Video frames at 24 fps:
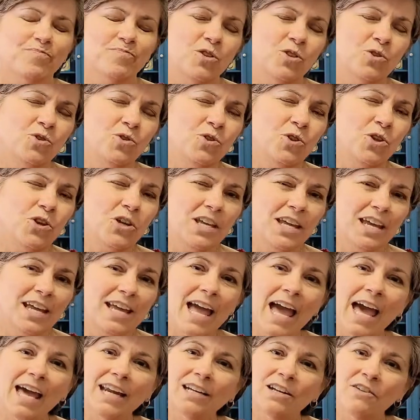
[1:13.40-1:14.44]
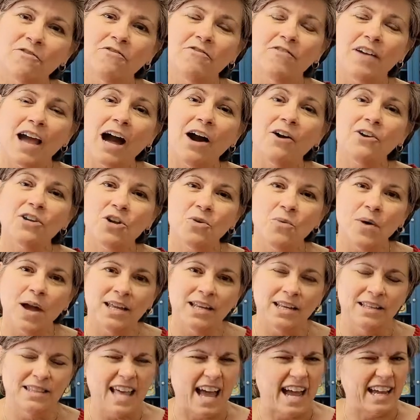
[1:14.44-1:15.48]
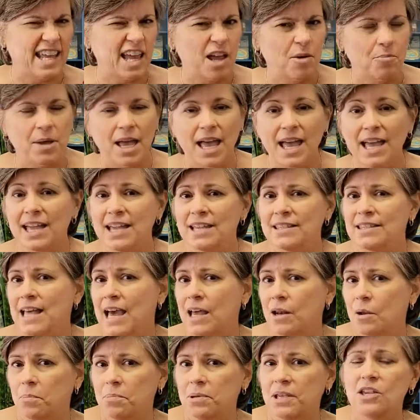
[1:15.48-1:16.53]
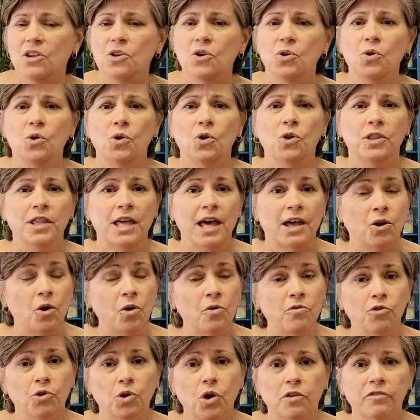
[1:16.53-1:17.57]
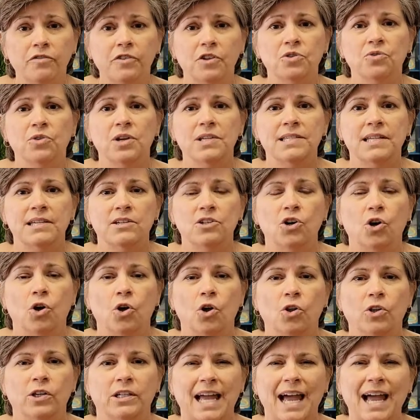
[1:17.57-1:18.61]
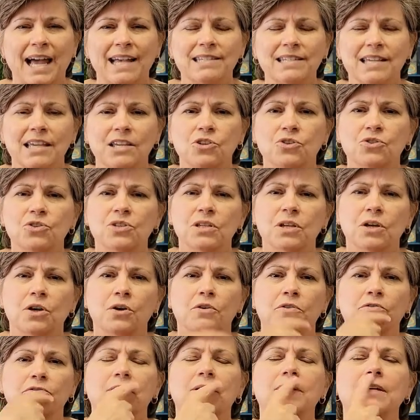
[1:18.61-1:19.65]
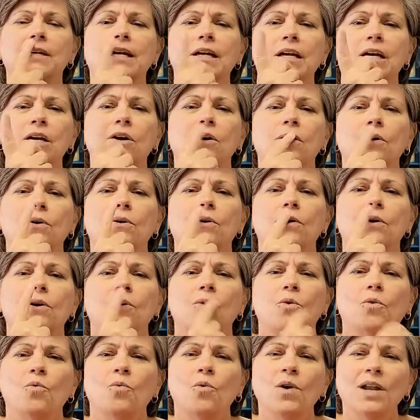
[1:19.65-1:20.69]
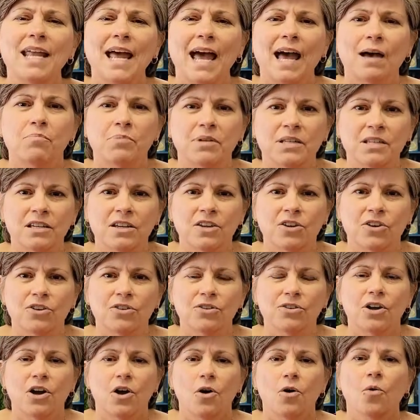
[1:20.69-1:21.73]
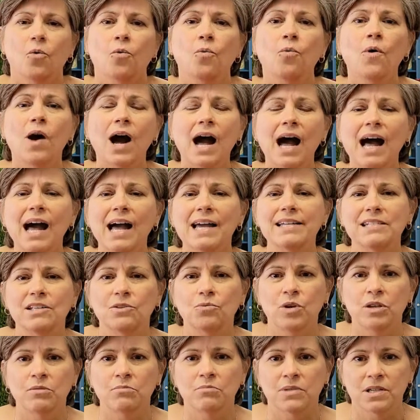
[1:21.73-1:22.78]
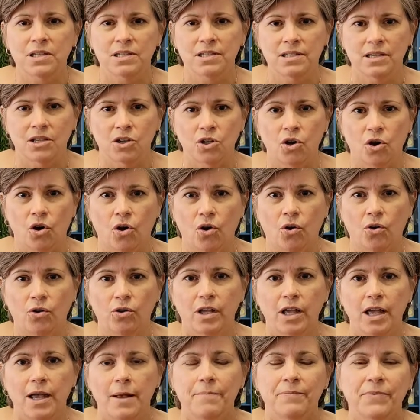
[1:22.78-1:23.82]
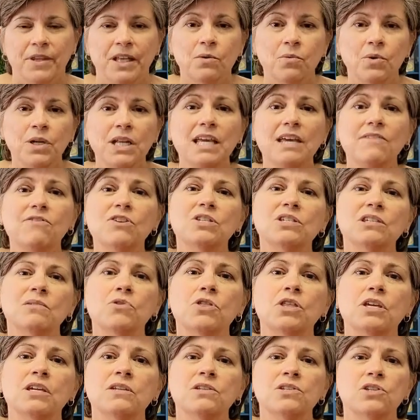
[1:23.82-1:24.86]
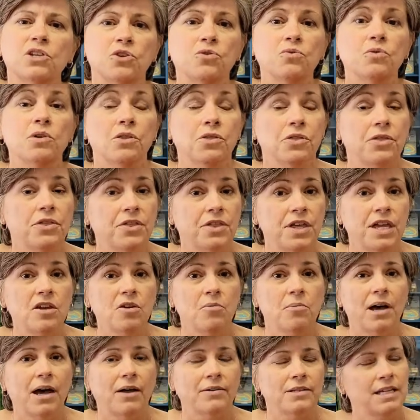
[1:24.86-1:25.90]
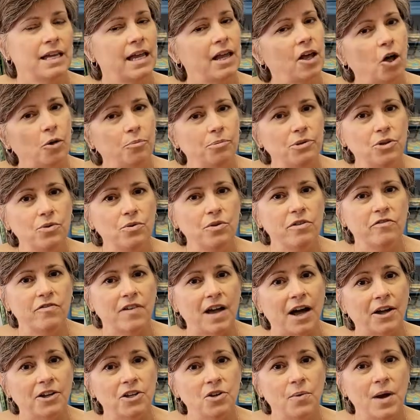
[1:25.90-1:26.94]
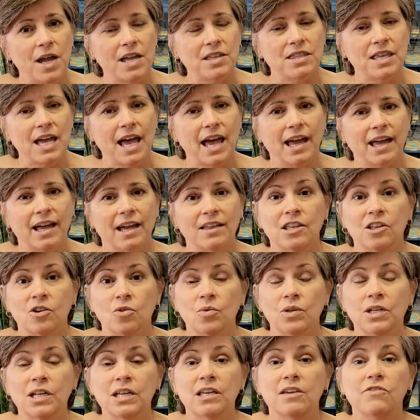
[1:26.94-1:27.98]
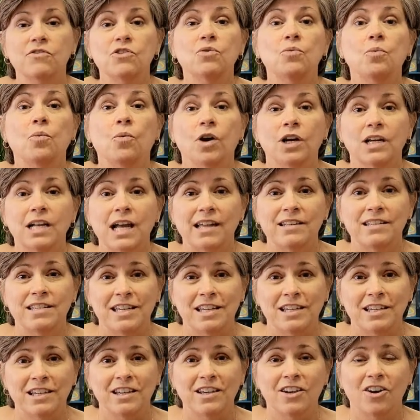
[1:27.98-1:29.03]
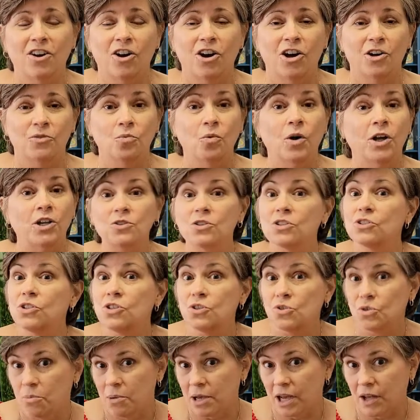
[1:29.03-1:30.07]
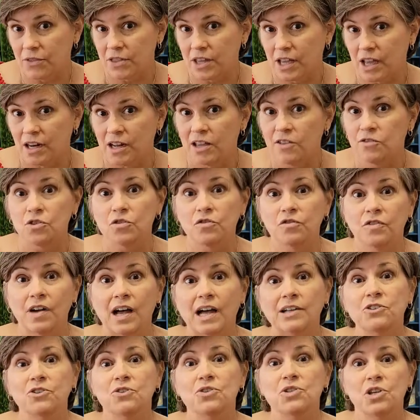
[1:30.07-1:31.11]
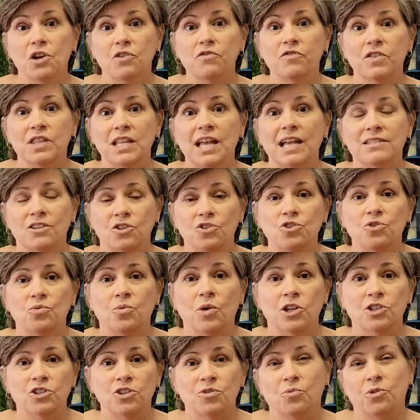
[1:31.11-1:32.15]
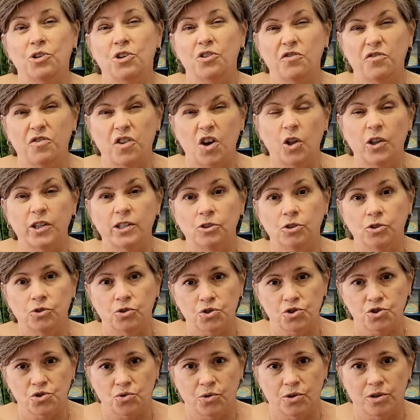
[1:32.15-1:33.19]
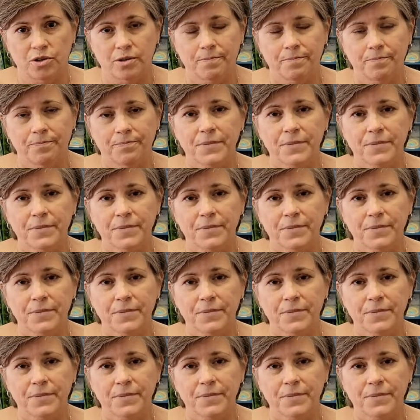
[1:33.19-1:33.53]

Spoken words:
looking at and evaluating that campaign, that appeal, that overall fundraising goal, and asking yourself, what happened here? Why did we miss the goal? And I want to give you some things that you can think about to help you evaluate that. And then I want to give you one idea on what you can do about that if you find yourself in that situation where you're falling a little short.